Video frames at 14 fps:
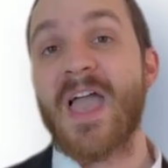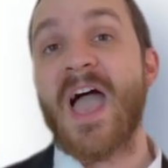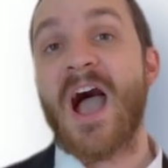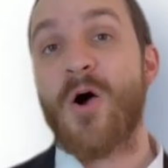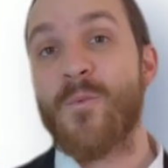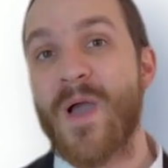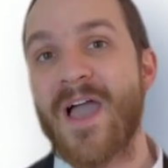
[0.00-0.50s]

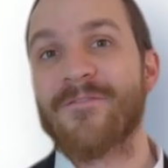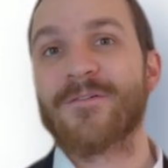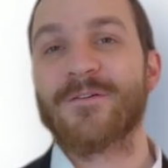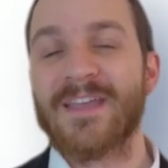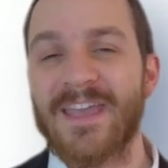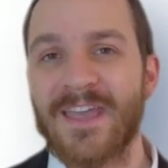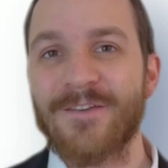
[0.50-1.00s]

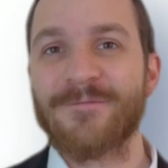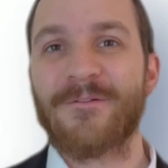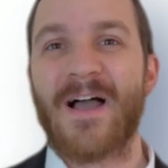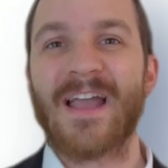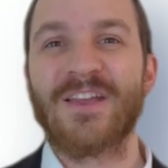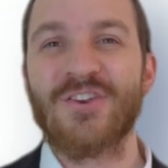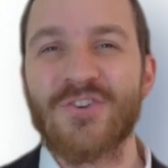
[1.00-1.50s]
However, if
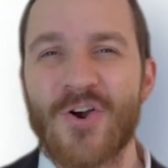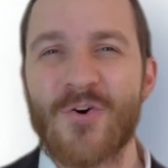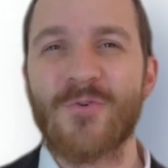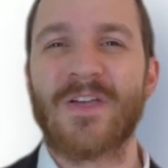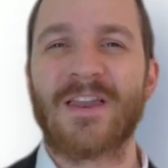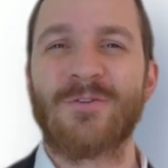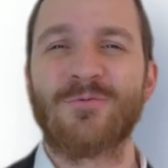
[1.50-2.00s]
I know
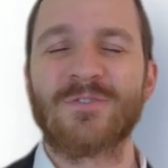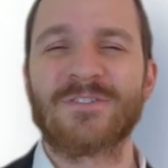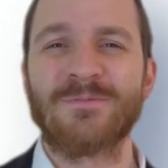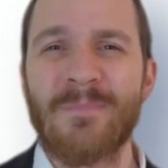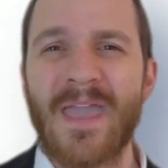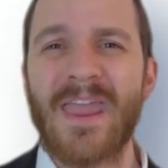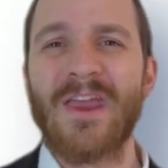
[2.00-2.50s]
that it was
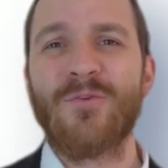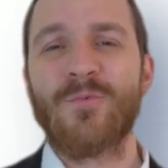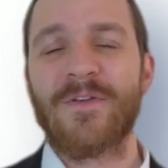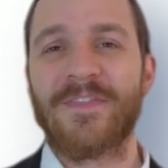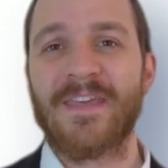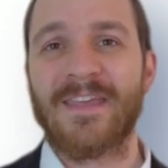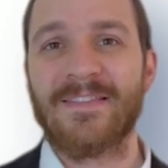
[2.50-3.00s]
made
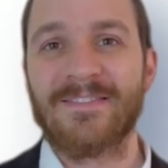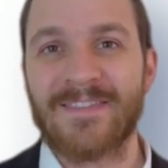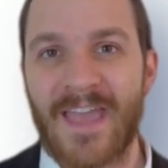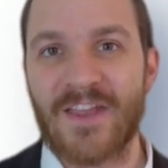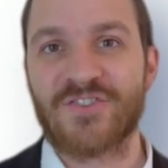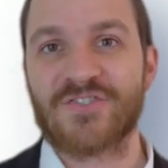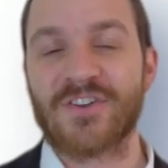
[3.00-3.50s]
with the
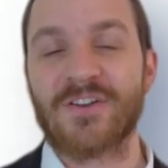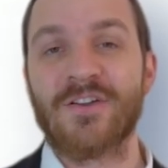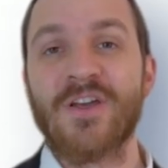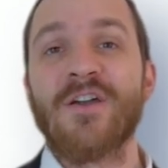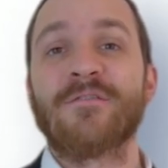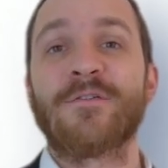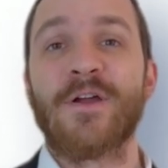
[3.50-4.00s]
intention
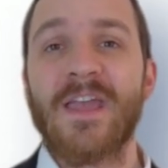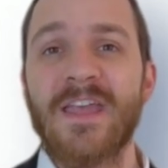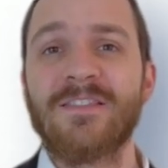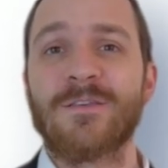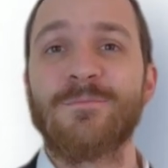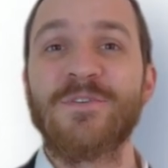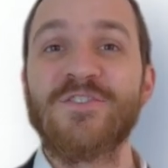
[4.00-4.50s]
for
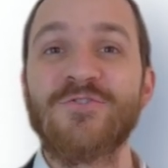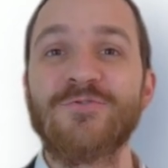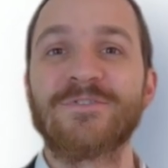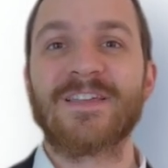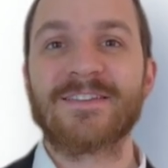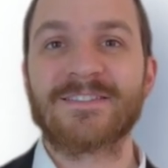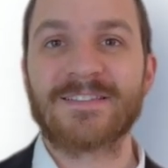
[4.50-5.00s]
it to be
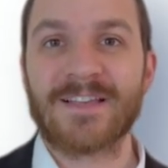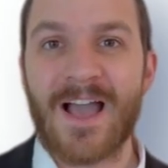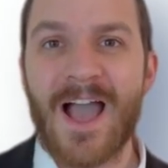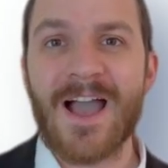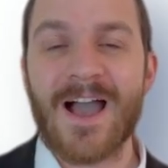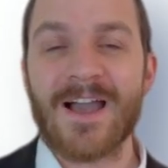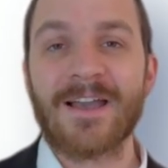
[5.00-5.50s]
used as
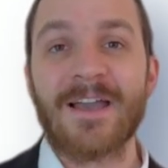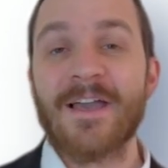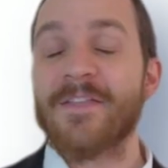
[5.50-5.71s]
schach,